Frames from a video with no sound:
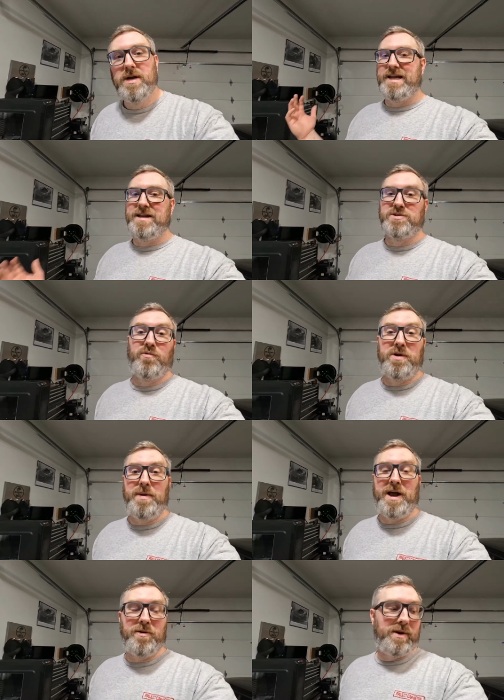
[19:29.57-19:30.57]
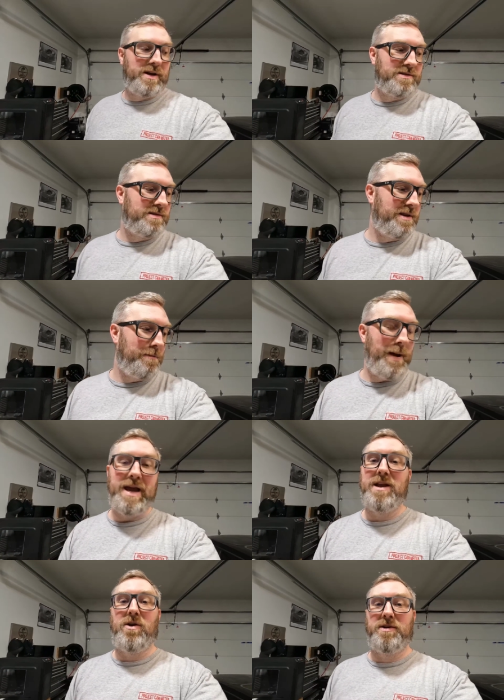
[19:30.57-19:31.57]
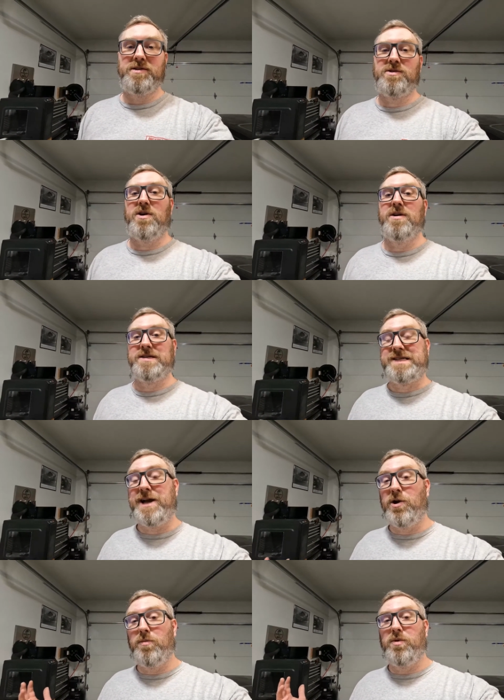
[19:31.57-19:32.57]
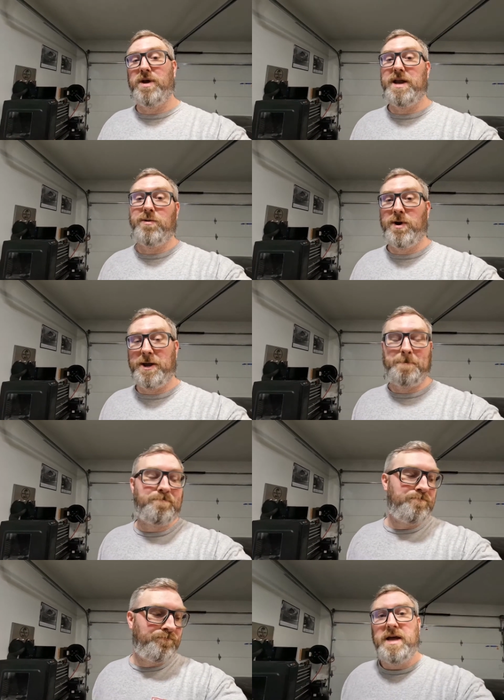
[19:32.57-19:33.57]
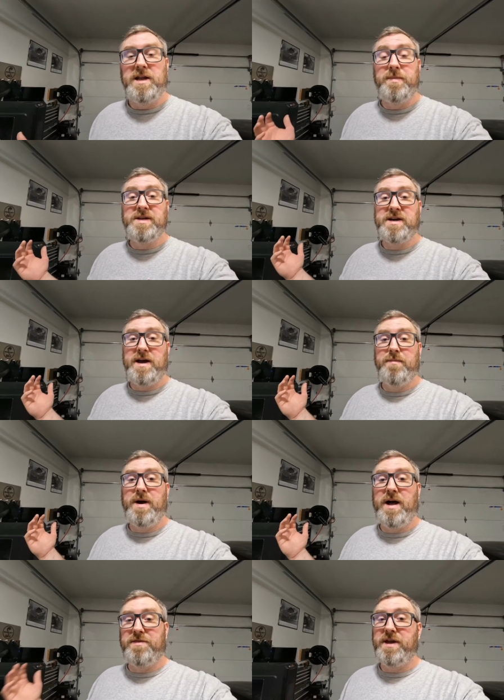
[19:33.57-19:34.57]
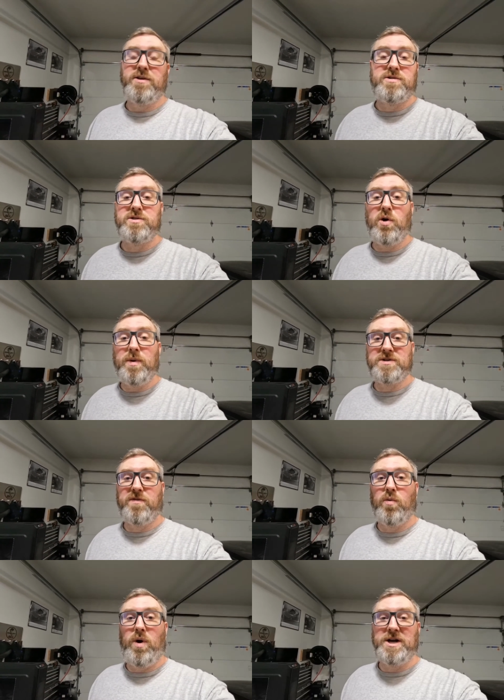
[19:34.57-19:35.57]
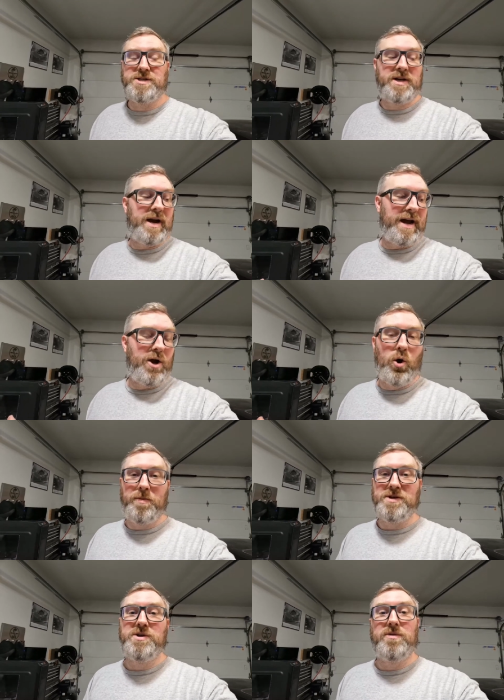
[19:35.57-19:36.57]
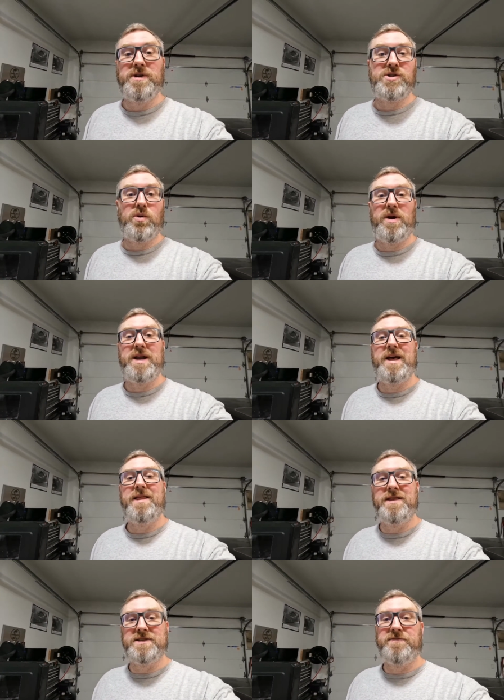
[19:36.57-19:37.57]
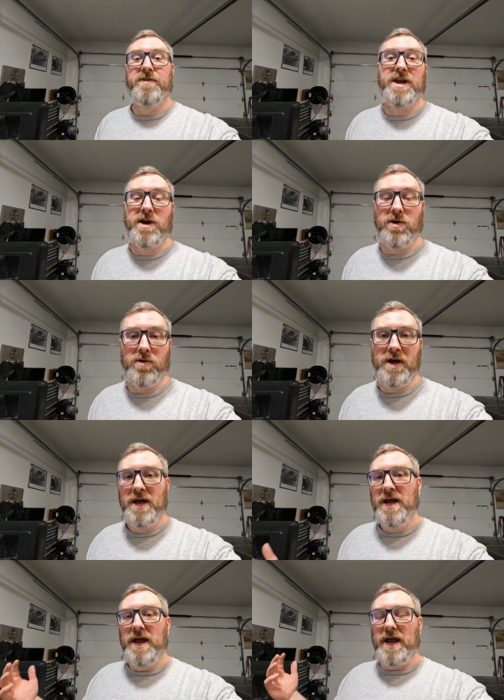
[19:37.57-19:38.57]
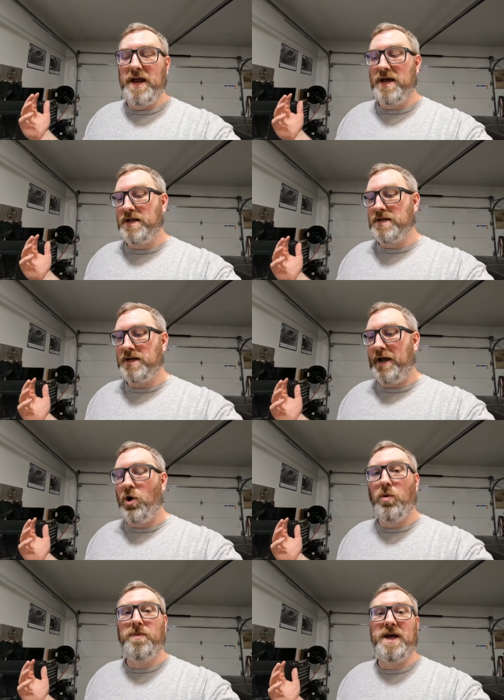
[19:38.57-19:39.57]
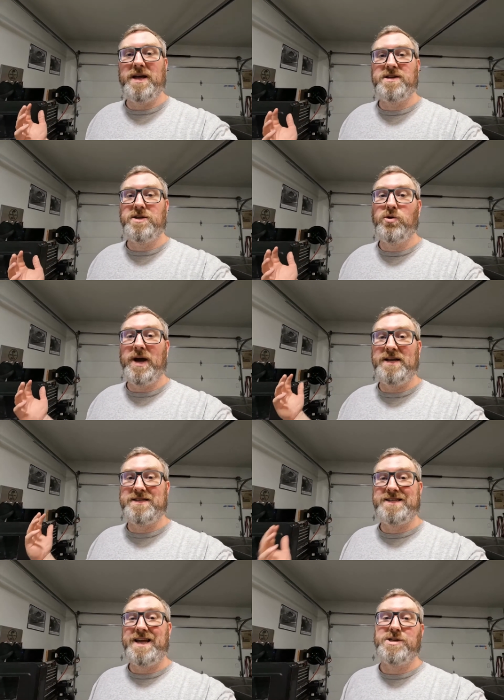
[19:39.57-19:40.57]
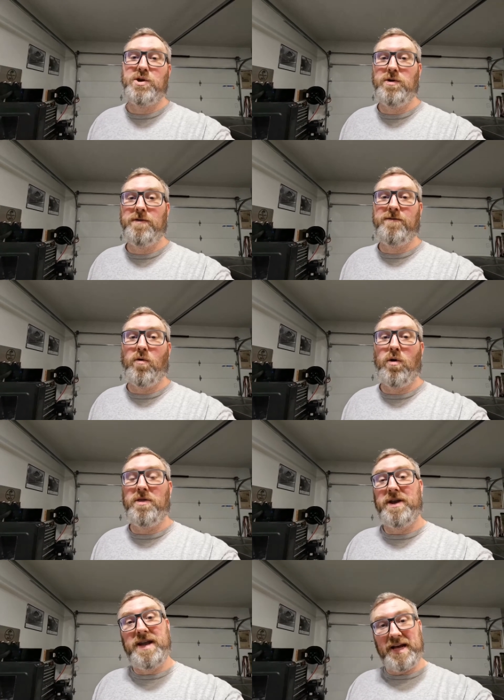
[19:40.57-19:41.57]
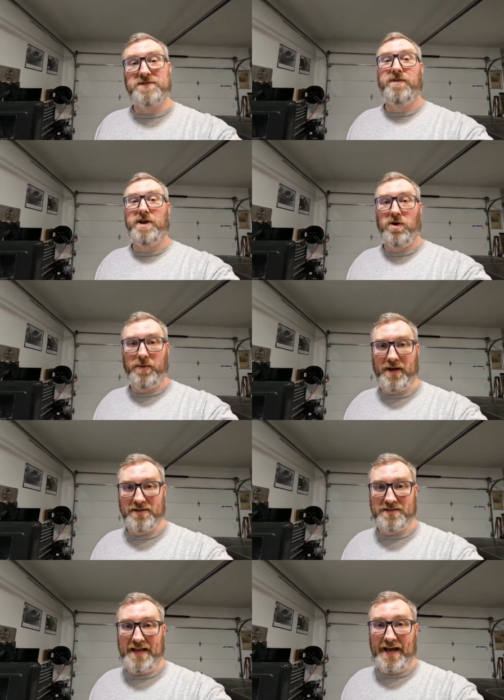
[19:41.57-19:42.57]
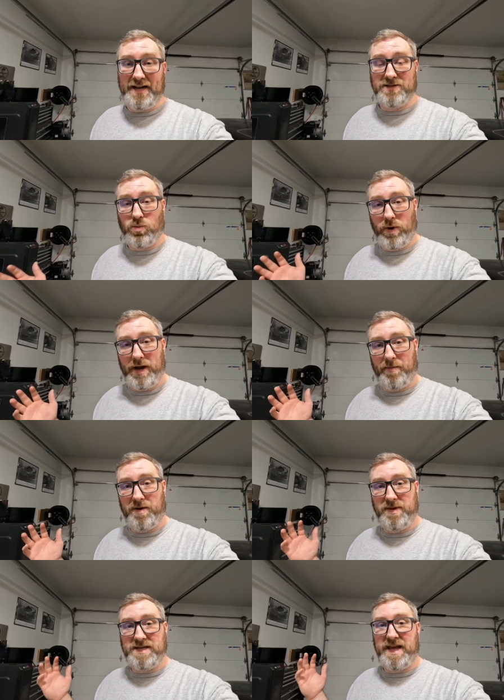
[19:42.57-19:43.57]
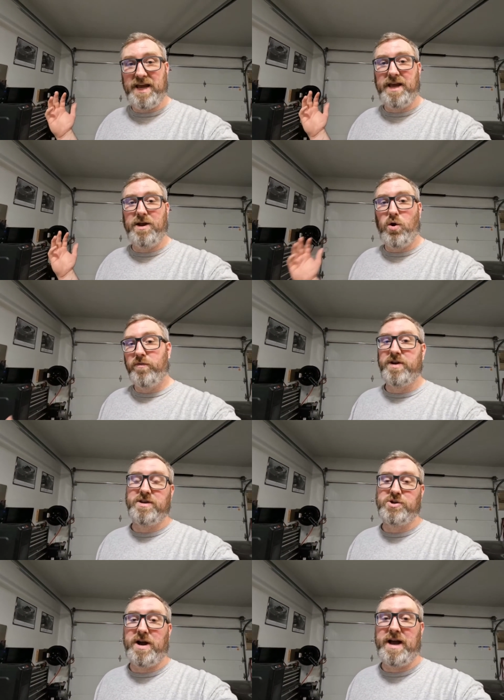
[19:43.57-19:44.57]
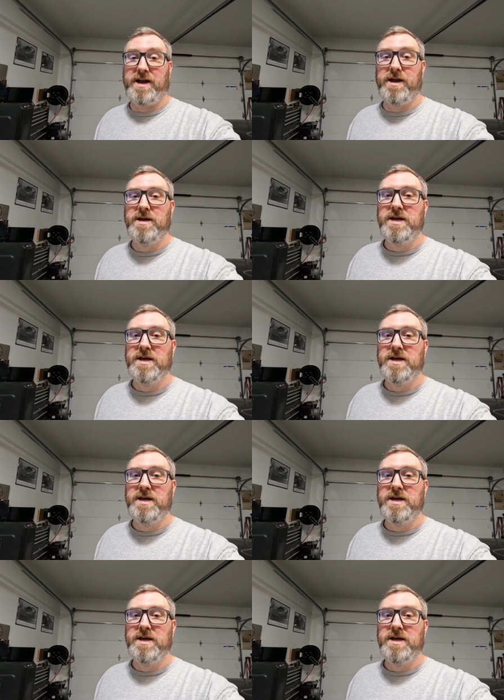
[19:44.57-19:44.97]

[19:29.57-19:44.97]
It doesn't really matter because the paint on this car is terrible anyway. In the meantime, thank you so much for watching. I hope that you enjoyed this video, and I hope that you guys stay tuned for the next video, because that is when I'm going to be taking it over to the track